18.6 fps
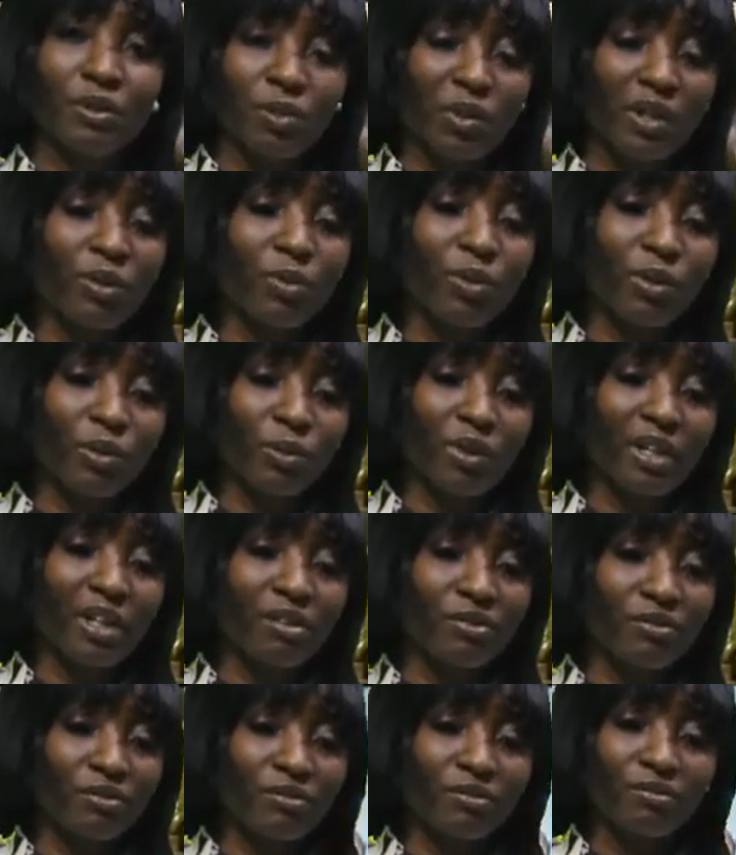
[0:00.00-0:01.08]

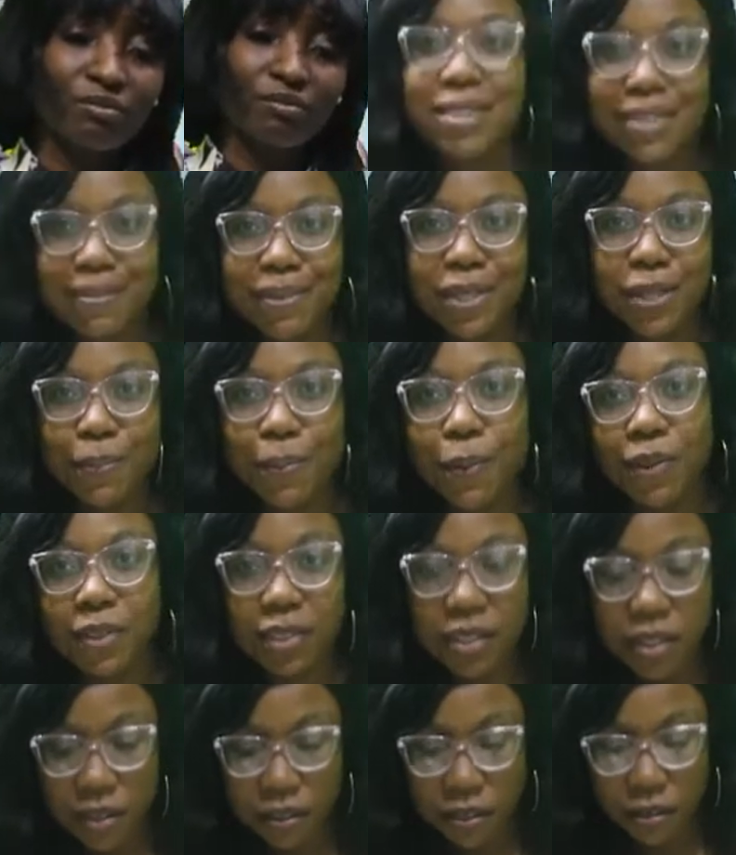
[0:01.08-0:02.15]
sometimes be
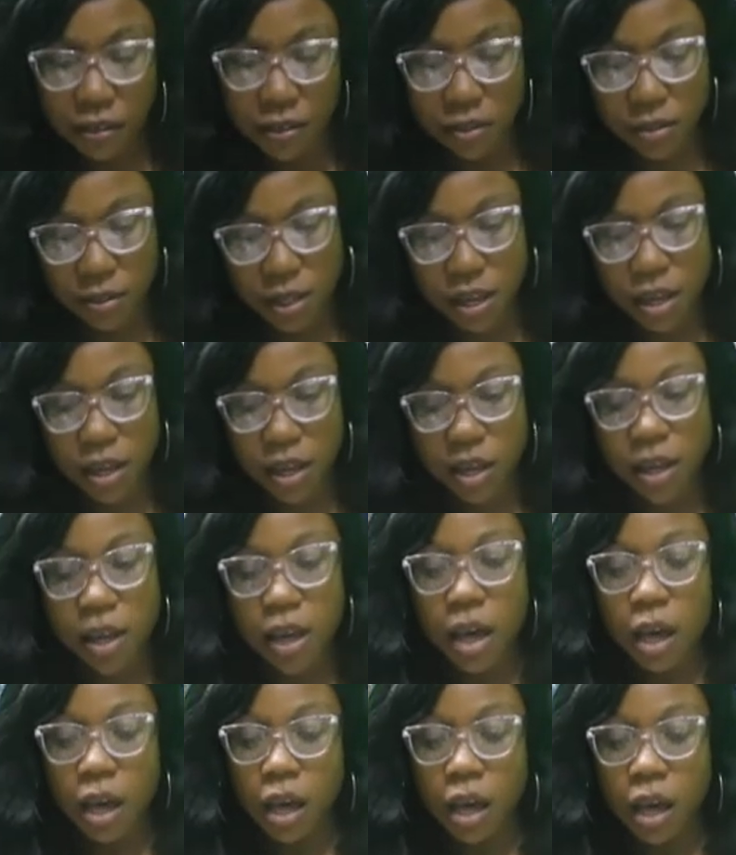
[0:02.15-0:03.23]
spontaneous, okay?
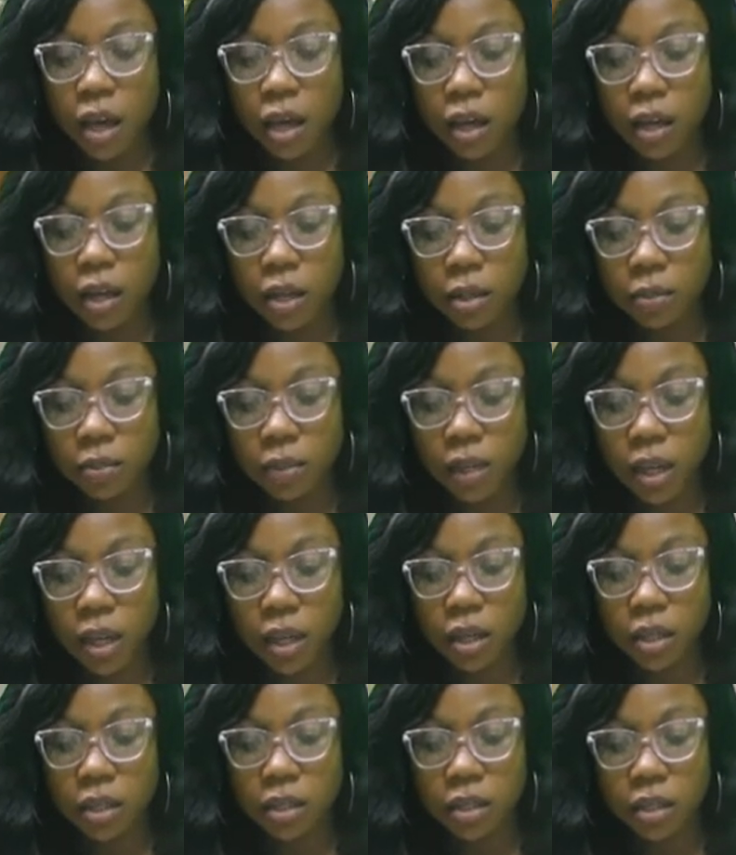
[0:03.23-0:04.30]

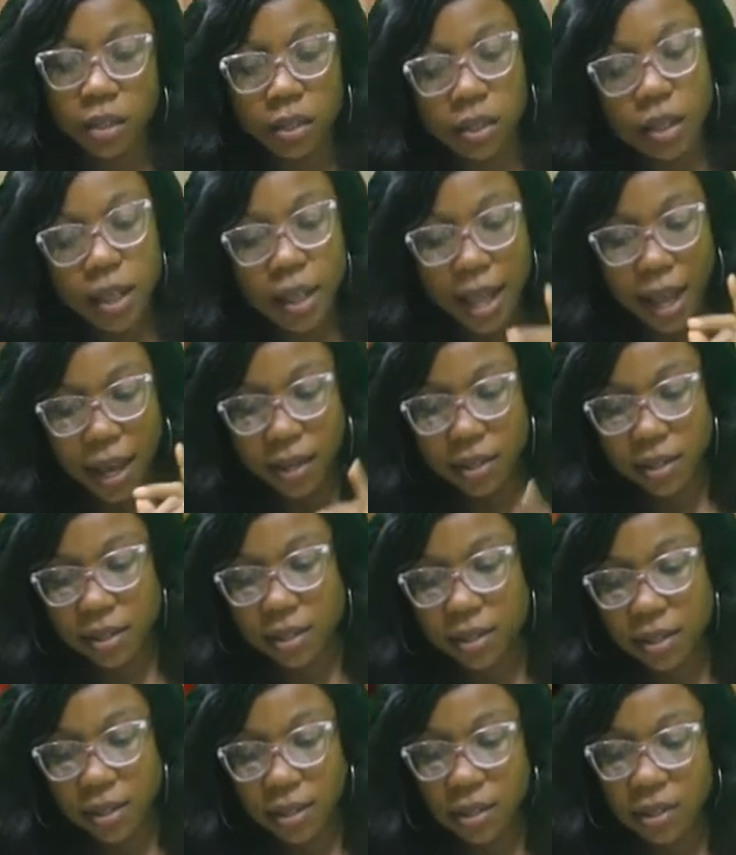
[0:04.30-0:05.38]
Then the
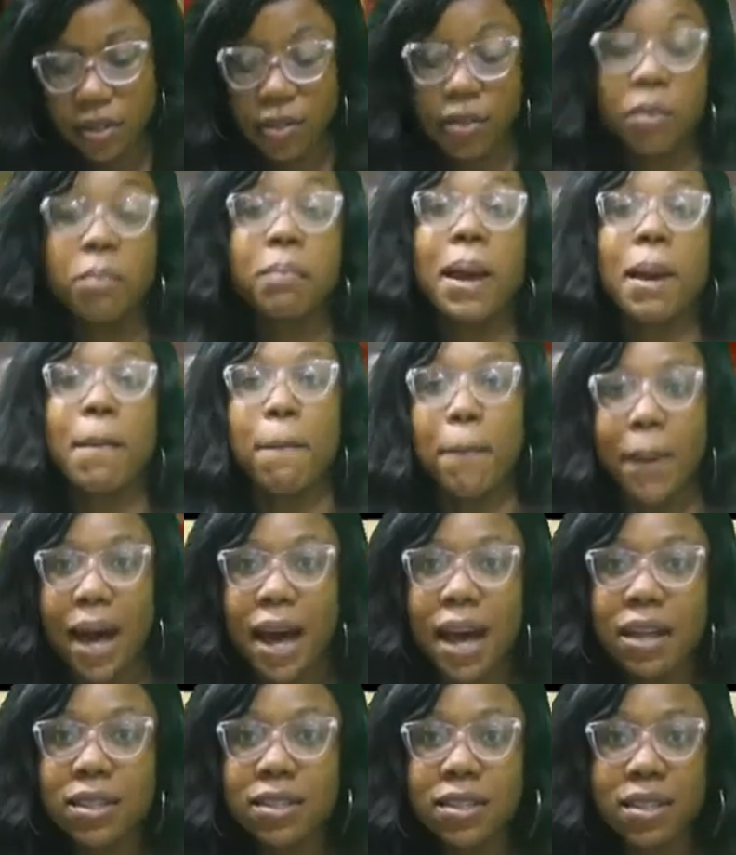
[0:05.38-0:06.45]
last thing on my
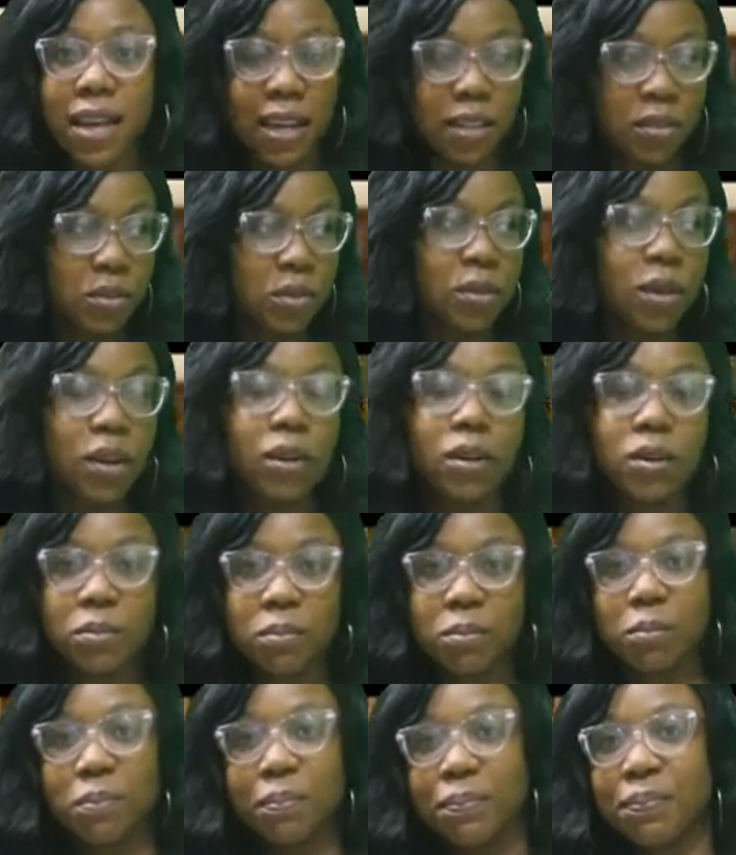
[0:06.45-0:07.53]
part, I
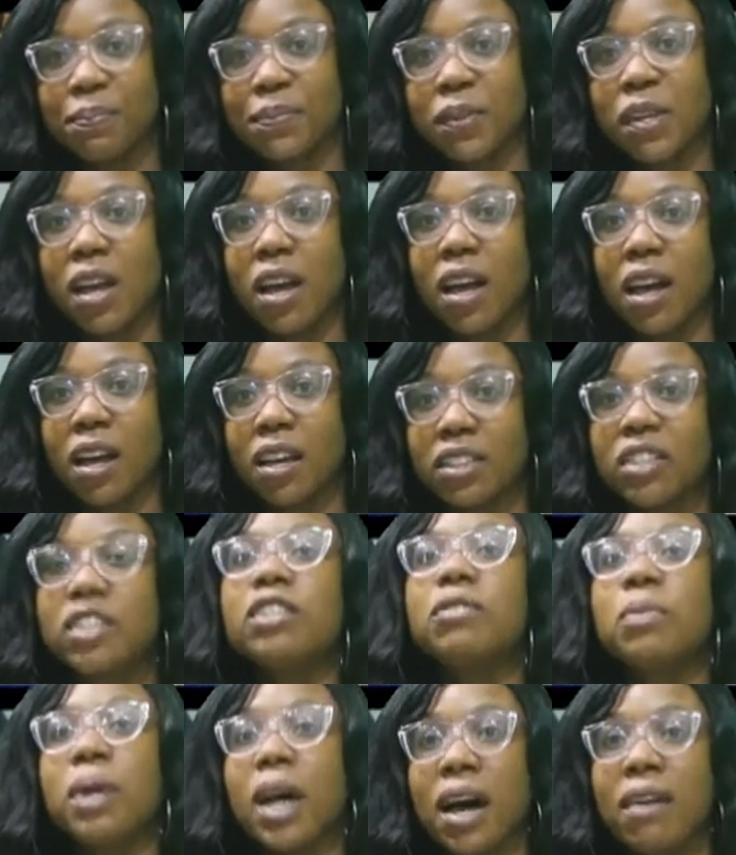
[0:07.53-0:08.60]
know
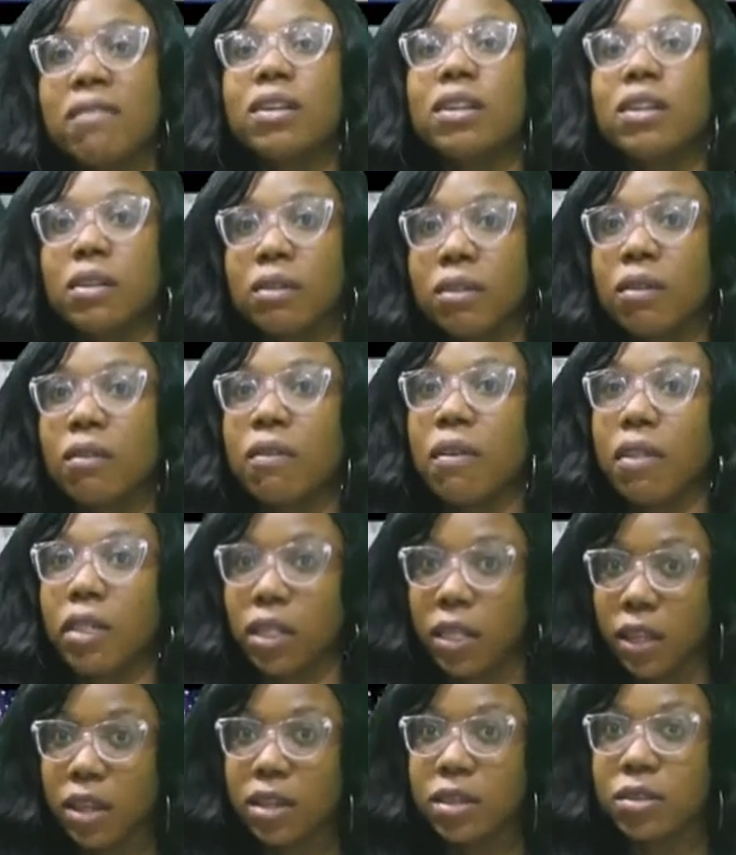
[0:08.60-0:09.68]
she will have a lot of
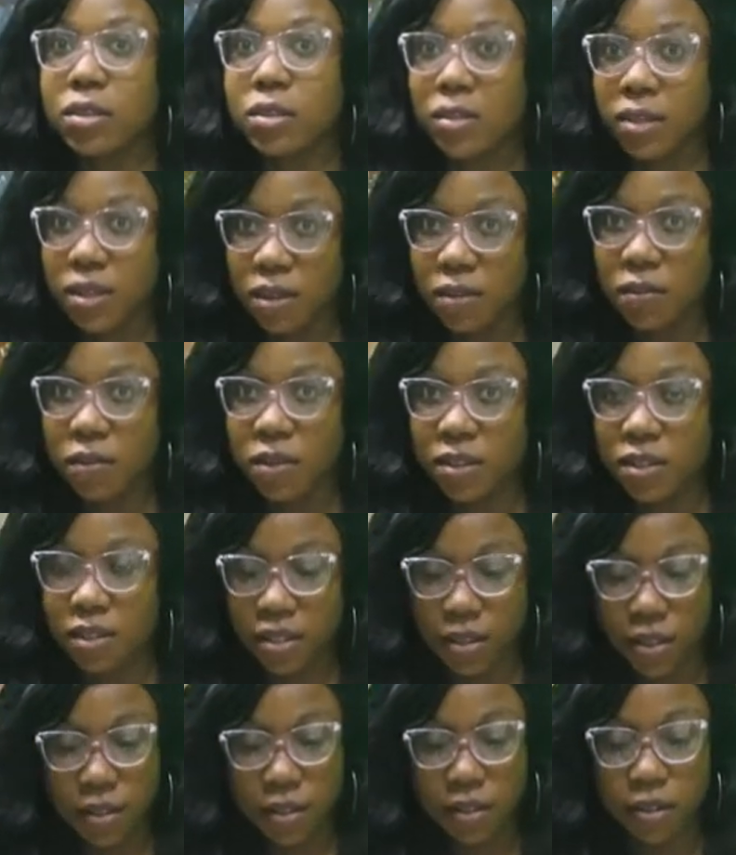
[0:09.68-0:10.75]
things to give
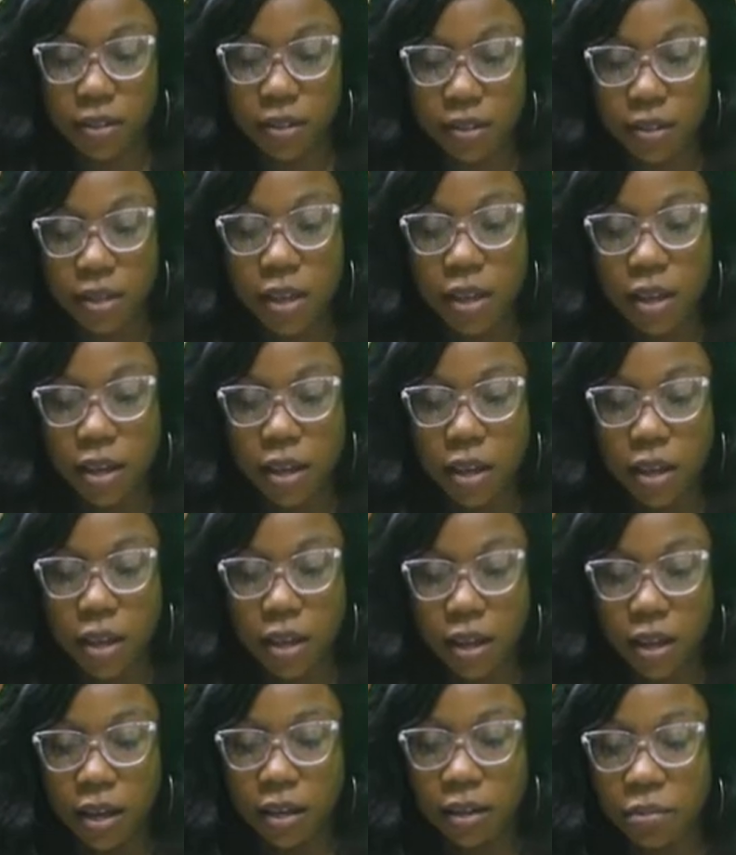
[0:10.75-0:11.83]
us because
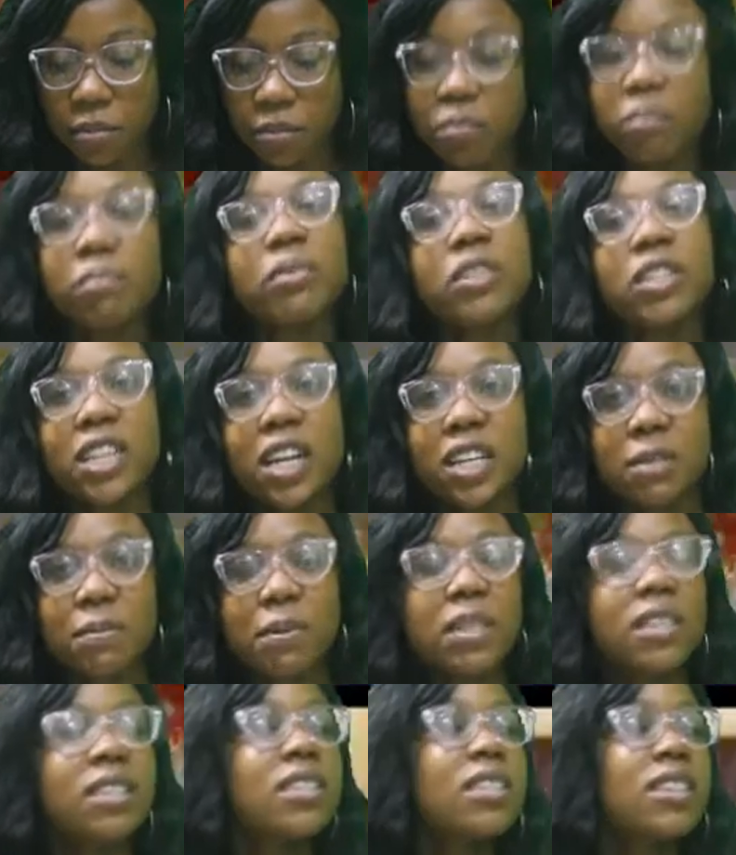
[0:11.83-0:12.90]
she has
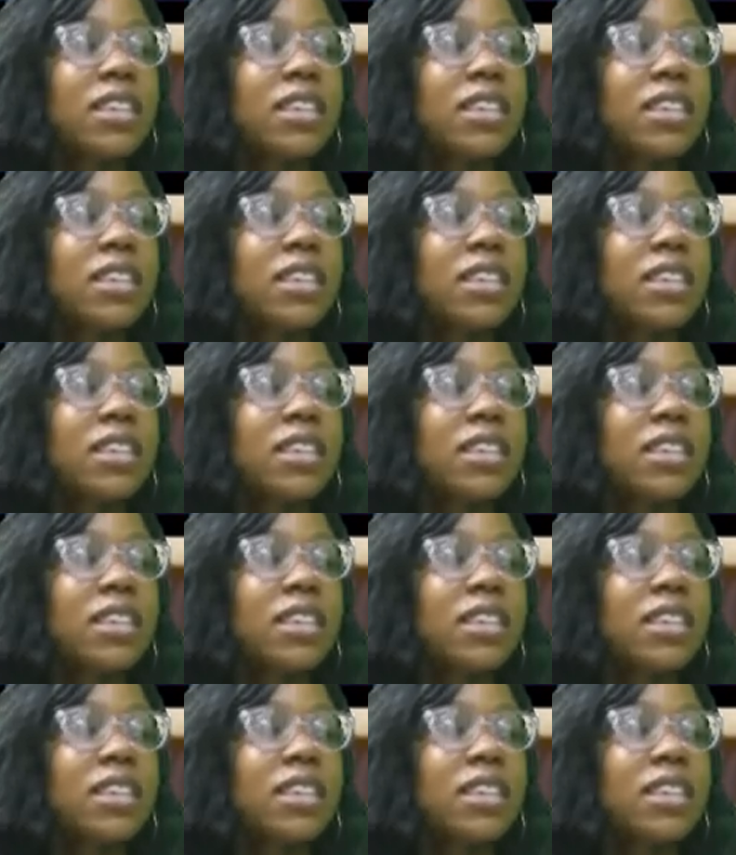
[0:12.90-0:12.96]
been in the